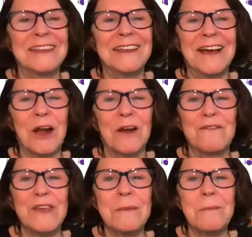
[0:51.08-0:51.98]
our
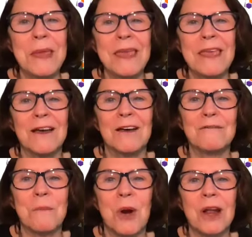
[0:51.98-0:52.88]
VP of
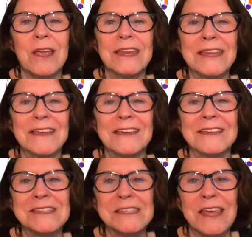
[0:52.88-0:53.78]
Marketing
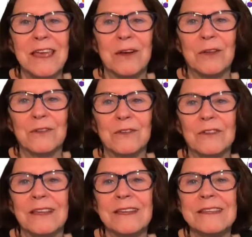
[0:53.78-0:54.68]
and Sales.
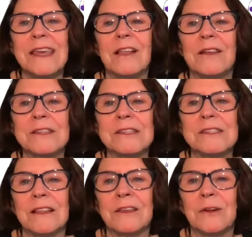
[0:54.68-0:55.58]
Tell us a
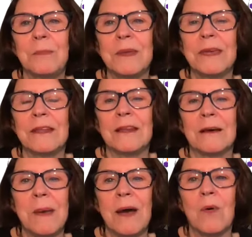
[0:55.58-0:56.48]
little bit
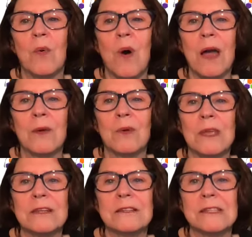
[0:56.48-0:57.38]
about why we
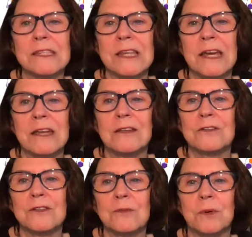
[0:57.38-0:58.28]
decided
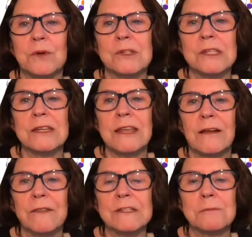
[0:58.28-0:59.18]
to proceed down
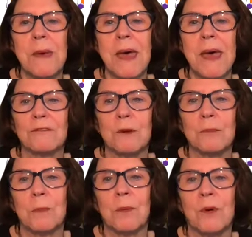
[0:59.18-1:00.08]
this path from
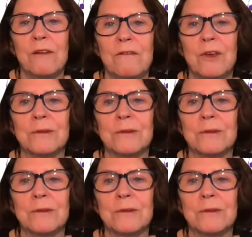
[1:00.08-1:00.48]
your point of view.